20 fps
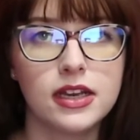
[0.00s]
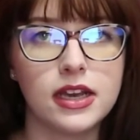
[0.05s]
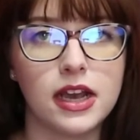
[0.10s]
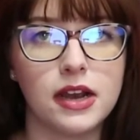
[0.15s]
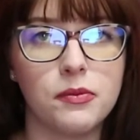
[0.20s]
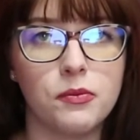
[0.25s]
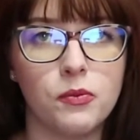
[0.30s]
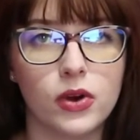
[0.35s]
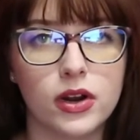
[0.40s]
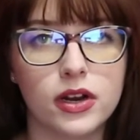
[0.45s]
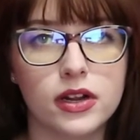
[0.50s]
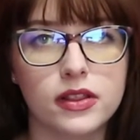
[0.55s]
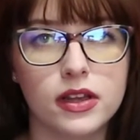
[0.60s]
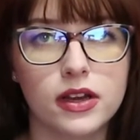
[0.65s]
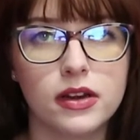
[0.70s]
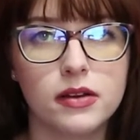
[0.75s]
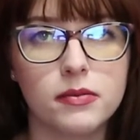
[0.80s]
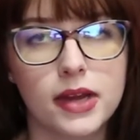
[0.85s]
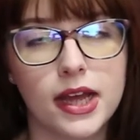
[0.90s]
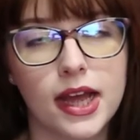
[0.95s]
and one of
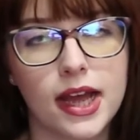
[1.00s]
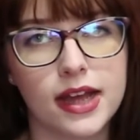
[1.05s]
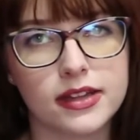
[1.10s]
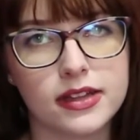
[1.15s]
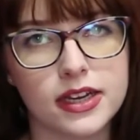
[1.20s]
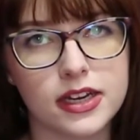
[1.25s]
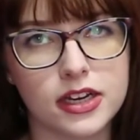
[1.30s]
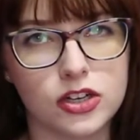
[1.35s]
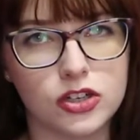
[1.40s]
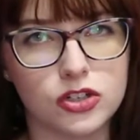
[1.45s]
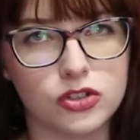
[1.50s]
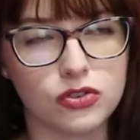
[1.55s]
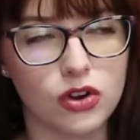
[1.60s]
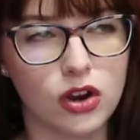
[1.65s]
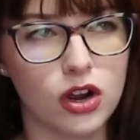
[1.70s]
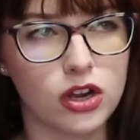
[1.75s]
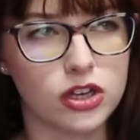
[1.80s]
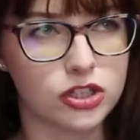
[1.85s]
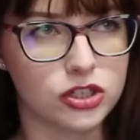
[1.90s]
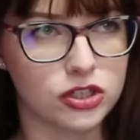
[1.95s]
them had like a
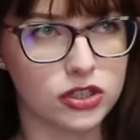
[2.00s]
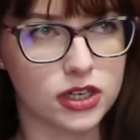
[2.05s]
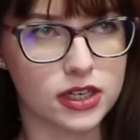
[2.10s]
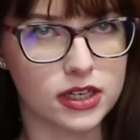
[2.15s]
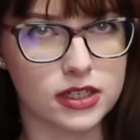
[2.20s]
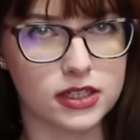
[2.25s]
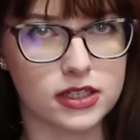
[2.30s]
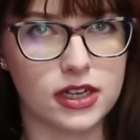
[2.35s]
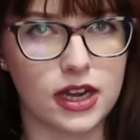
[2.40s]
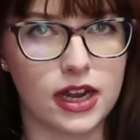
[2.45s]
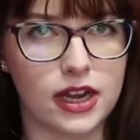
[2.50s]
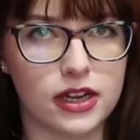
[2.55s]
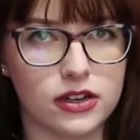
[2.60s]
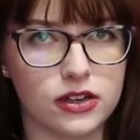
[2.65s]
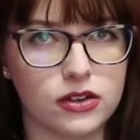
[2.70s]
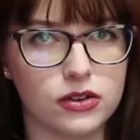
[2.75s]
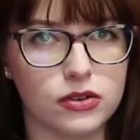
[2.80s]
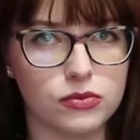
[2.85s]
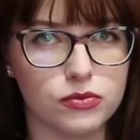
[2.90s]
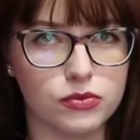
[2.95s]
drawstring
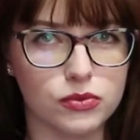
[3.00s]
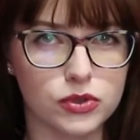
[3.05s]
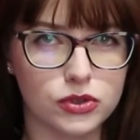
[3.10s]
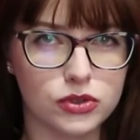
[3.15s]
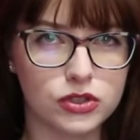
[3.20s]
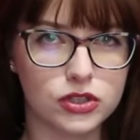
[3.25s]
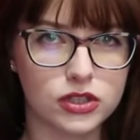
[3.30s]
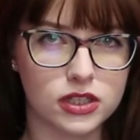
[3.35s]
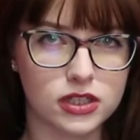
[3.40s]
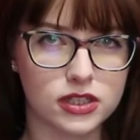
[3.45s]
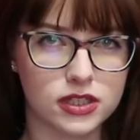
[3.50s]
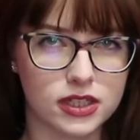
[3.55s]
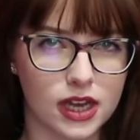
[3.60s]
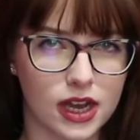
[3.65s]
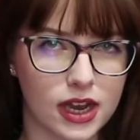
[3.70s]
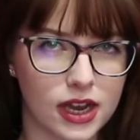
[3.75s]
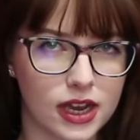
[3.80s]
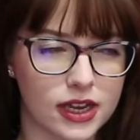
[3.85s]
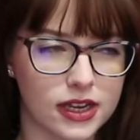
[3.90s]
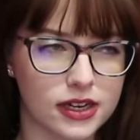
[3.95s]
style ruched
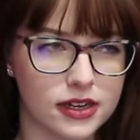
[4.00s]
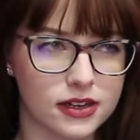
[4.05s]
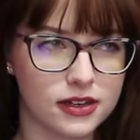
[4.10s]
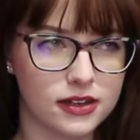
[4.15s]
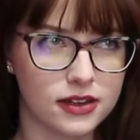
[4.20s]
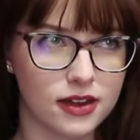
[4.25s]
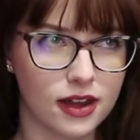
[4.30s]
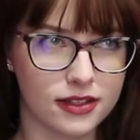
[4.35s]
side,